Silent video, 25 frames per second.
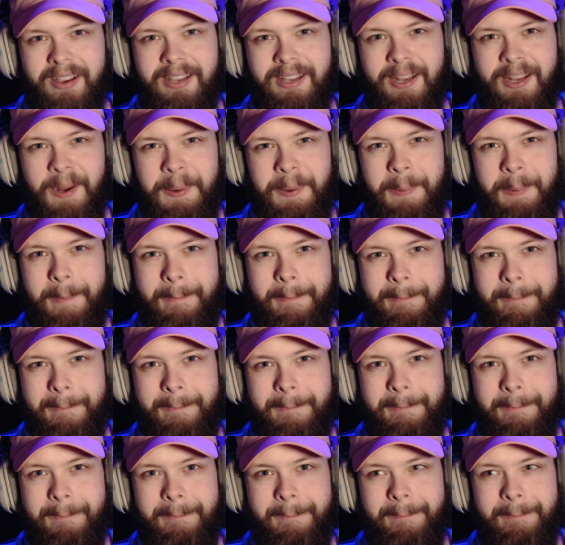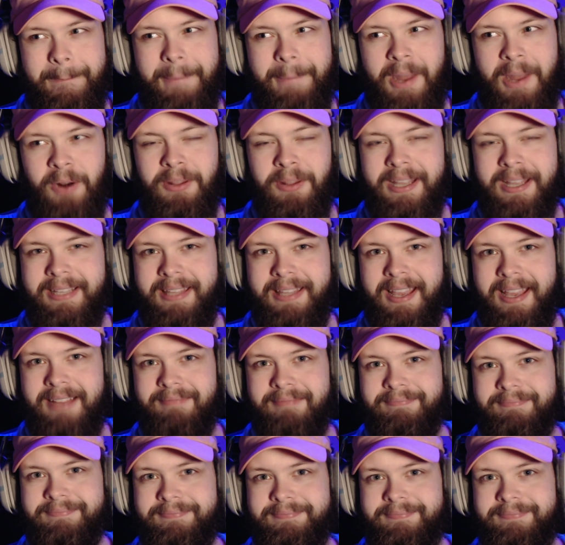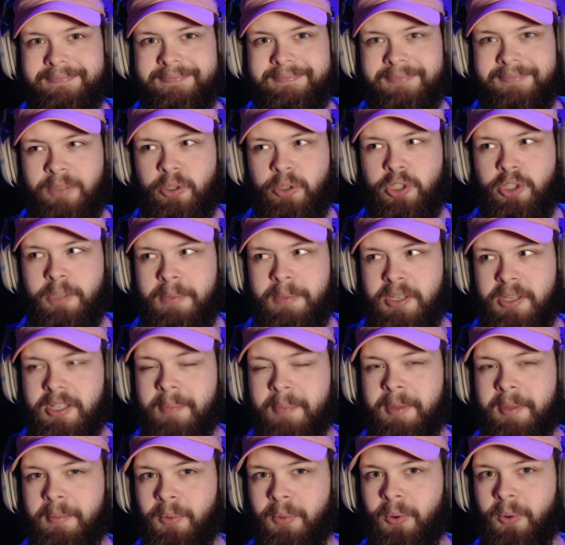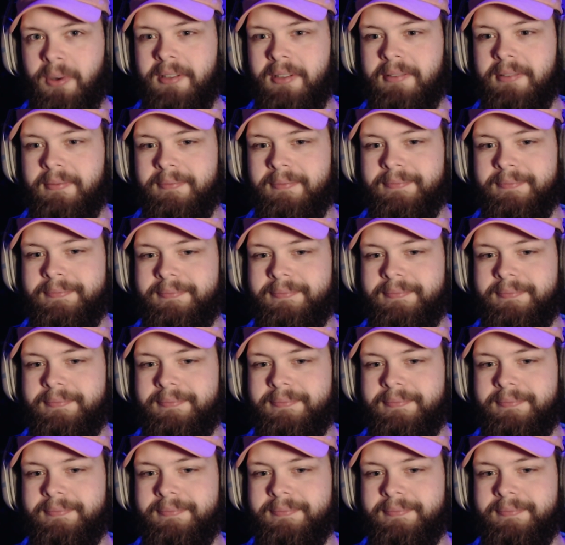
You know, I don't like that. There should be something more.